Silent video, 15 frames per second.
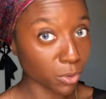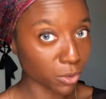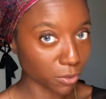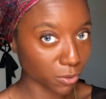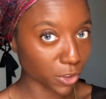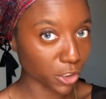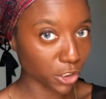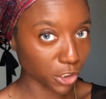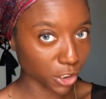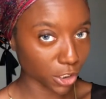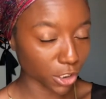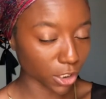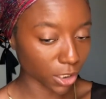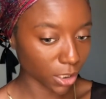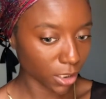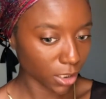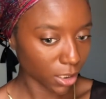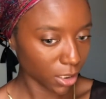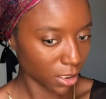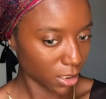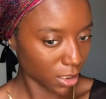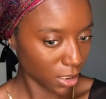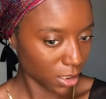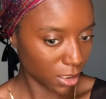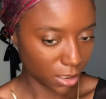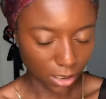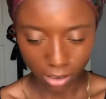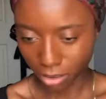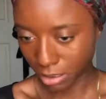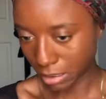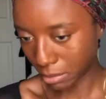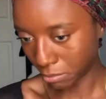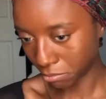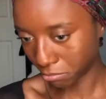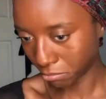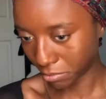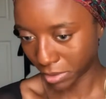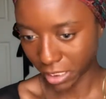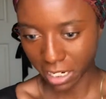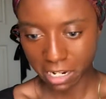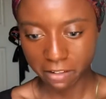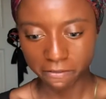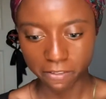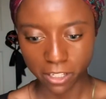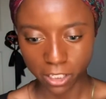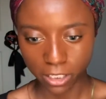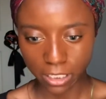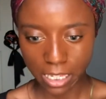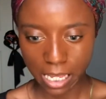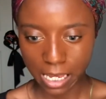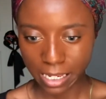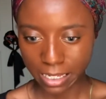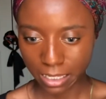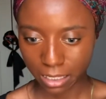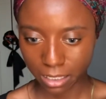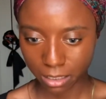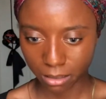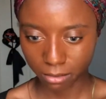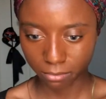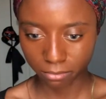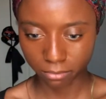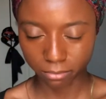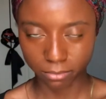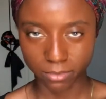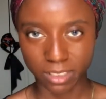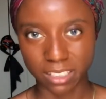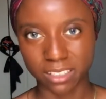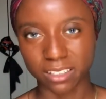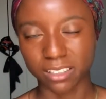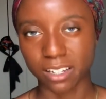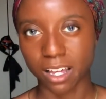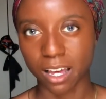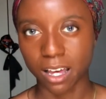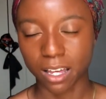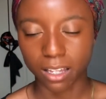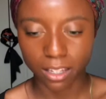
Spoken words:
for sure, and I feel like it's not